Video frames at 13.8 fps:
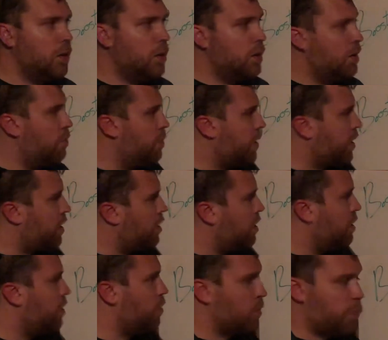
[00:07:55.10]
but
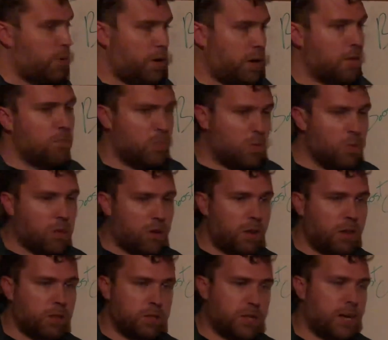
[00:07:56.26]
we're putting more
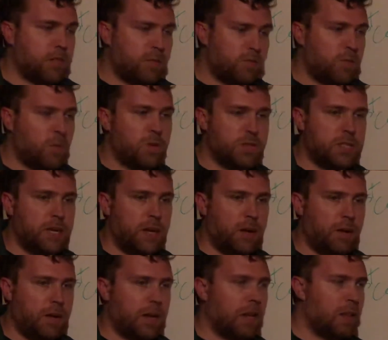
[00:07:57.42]
tractive force down
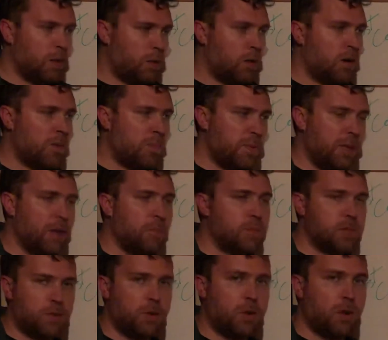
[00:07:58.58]
at a lower RPM
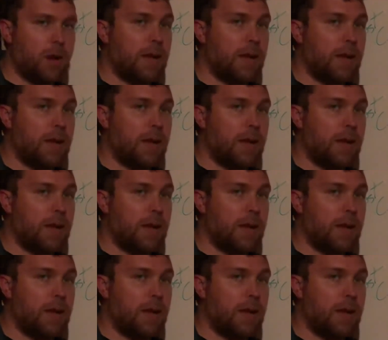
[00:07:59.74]
sooner and